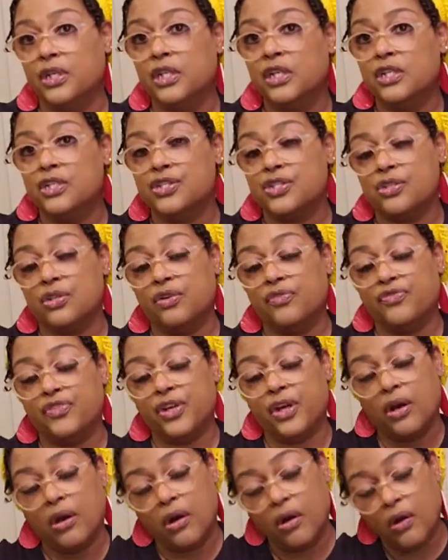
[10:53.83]
So if
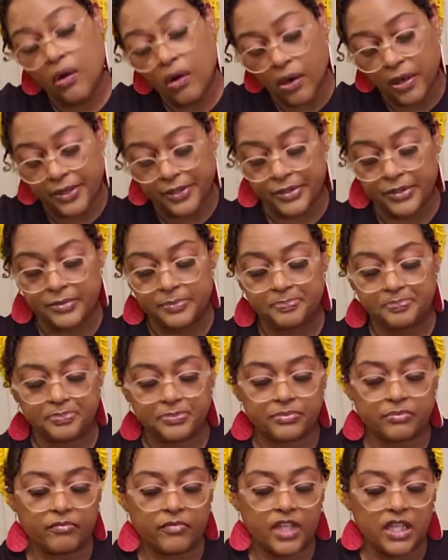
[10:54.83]
they're harder,
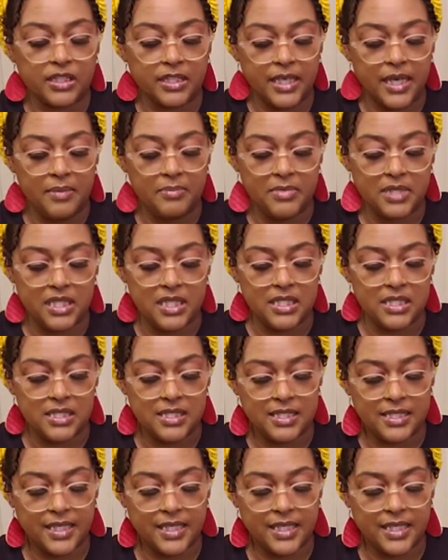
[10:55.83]
that means